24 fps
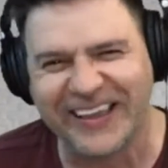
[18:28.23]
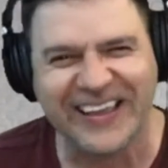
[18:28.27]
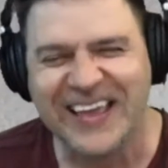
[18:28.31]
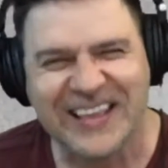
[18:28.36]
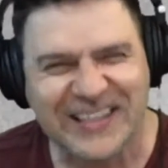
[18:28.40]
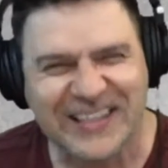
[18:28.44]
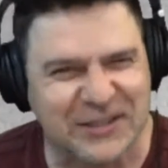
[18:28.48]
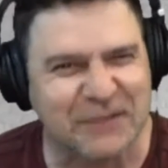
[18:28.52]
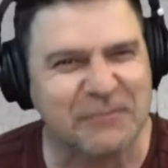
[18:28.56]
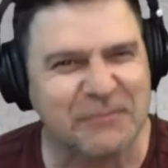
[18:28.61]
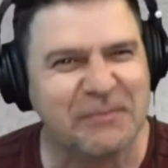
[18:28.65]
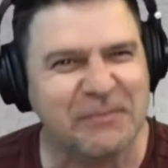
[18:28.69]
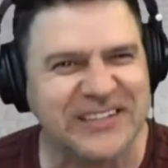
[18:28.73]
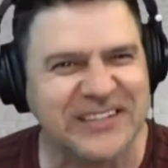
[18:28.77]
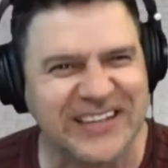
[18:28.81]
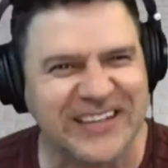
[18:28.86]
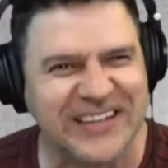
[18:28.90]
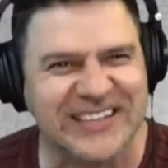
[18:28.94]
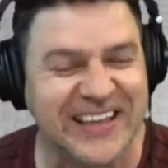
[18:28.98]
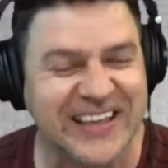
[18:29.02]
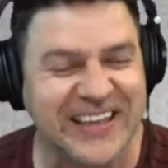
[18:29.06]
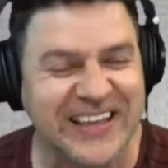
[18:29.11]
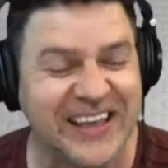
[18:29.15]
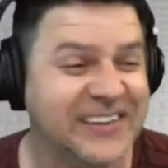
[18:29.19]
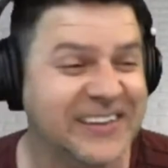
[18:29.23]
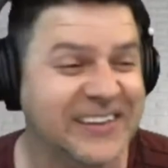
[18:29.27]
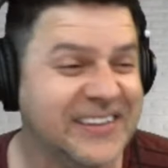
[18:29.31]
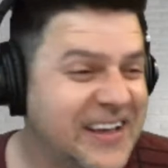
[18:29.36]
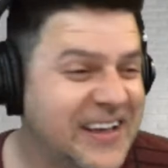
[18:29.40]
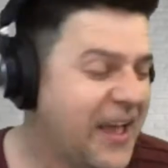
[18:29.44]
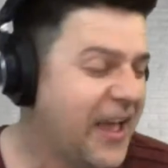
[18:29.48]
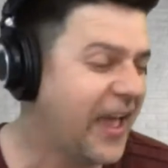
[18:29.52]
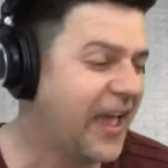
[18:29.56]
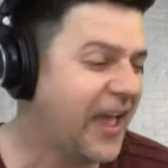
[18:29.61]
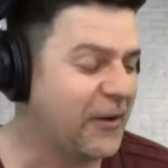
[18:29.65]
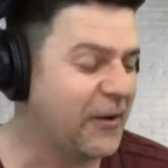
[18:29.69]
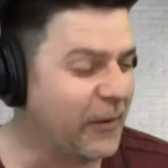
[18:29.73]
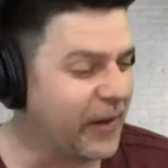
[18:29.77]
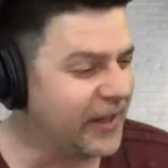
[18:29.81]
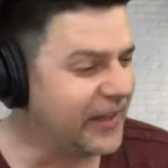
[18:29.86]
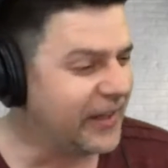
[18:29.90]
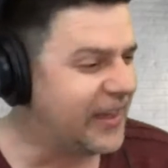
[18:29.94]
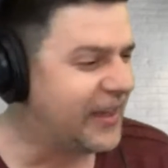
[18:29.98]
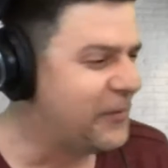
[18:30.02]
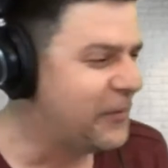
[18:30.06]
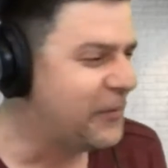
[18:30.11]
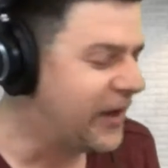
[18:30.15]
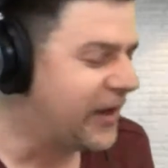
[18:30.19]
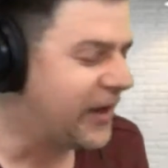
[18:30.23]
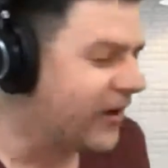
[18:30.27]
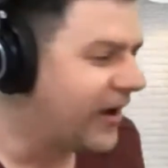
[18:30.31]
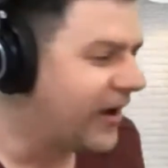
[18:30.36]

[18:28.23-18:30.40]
so much easier. Anyway, okay, here we go.